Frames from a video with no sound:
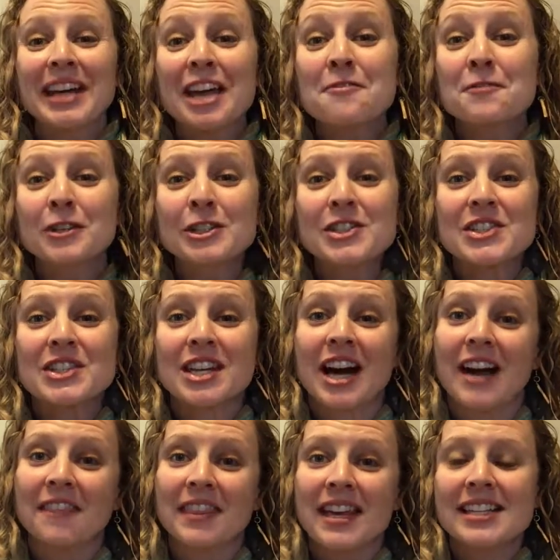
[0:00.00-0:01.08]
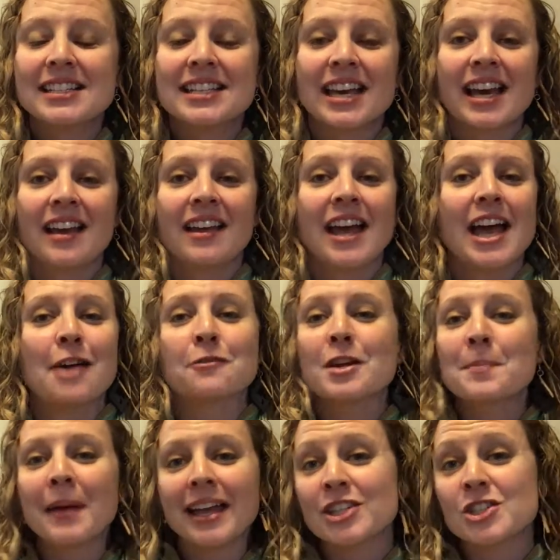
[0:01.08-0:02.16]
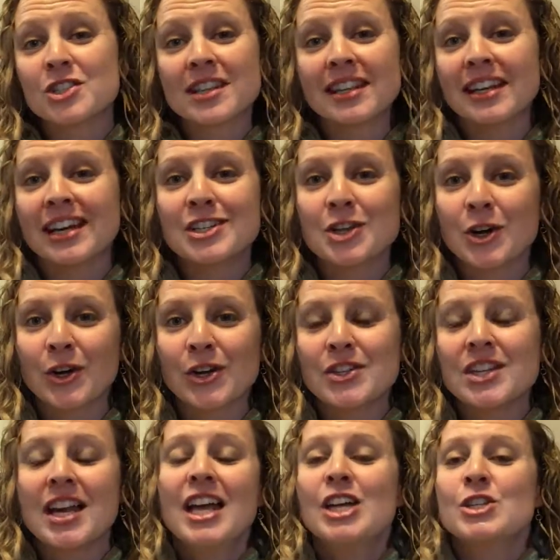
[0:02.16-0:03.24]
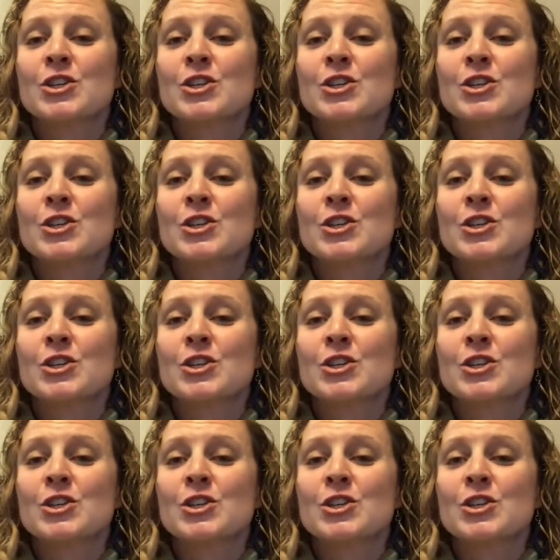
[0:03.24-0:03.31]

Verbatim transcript: When I first got this, every page that I turned